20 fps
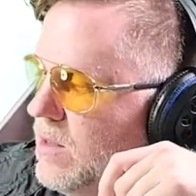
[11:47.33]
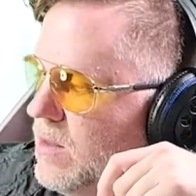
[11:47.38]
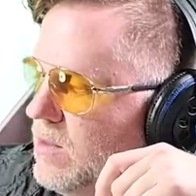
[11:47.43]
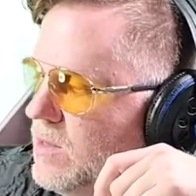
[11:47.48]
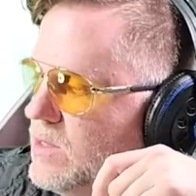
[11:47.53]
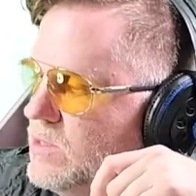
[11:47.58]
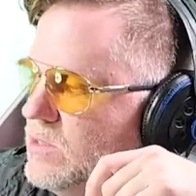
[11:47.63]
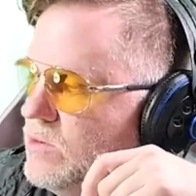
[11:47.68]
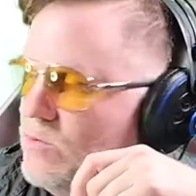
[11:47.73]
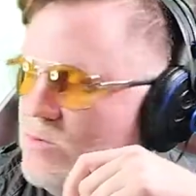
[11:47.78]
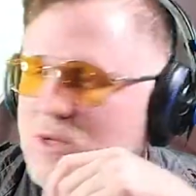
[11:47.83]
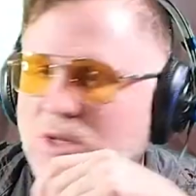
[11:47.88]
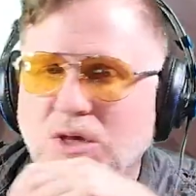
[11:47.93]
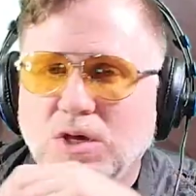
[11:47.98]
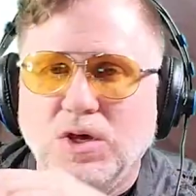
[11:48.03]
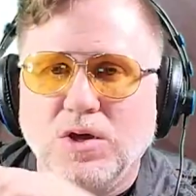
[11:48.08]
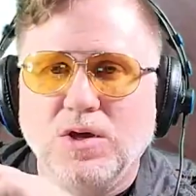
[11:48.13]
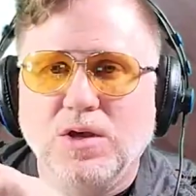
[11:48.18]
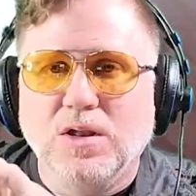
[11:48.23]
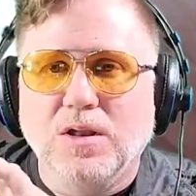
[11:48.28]
these are really
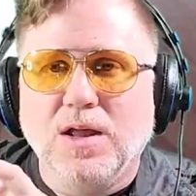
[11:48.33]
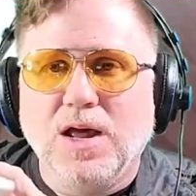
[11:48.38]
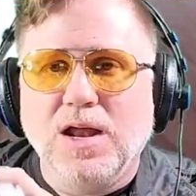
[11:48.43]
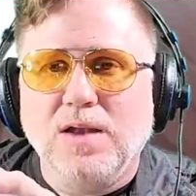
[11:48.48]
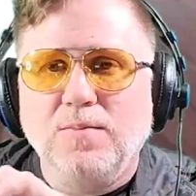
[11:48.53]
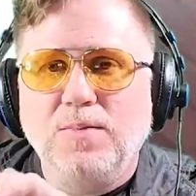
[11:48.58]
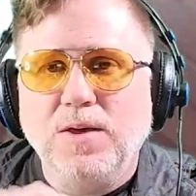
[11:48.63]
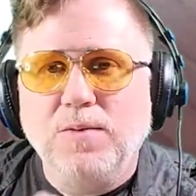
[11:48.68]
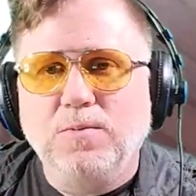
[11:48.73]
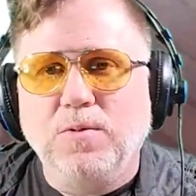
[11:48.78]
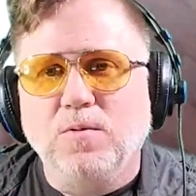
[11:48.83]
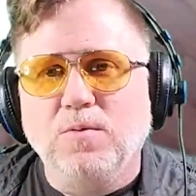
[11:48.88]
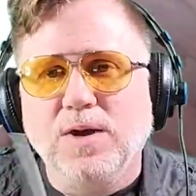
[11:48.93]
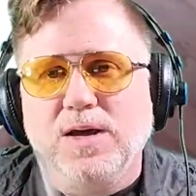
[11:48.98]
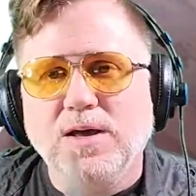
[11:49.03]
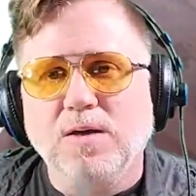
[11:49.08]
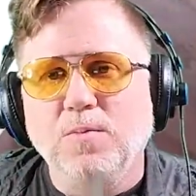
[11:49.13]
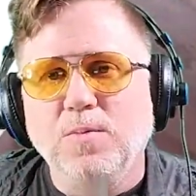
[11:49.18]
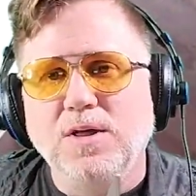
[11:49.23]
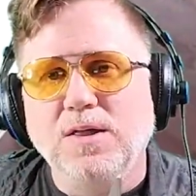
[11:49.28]
good. A lot of people
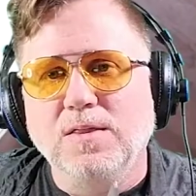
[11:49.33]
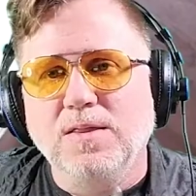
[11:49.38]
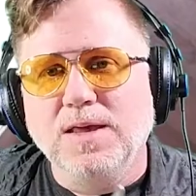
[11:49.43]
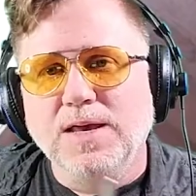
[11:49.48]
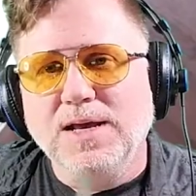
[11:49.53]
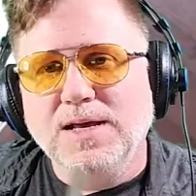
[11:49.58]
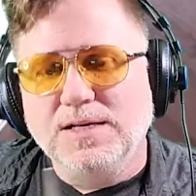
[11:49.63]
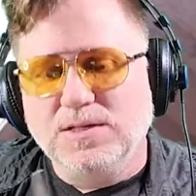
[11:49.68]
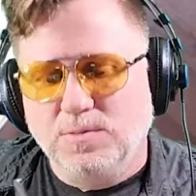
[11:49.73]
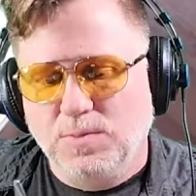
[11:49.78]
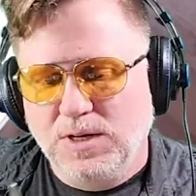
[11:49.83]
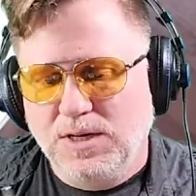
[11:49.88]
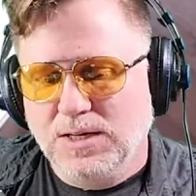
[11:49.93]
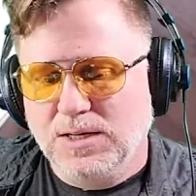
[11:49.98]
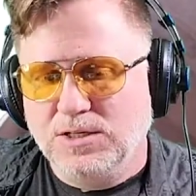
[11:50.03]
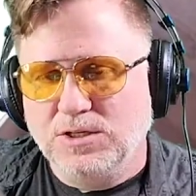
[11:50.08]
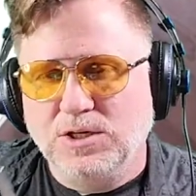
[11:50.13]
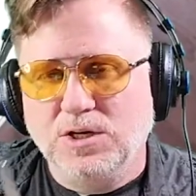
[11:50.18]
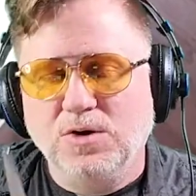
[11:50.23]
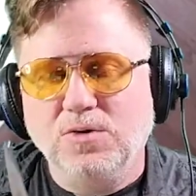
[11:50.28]
recommend these
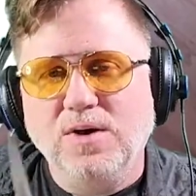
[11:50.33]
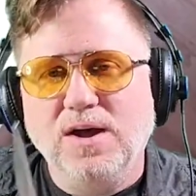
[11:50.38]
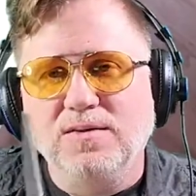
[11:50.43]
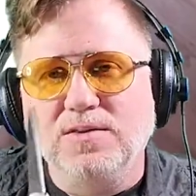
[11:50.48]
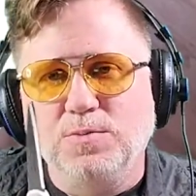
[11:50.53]
because you don't have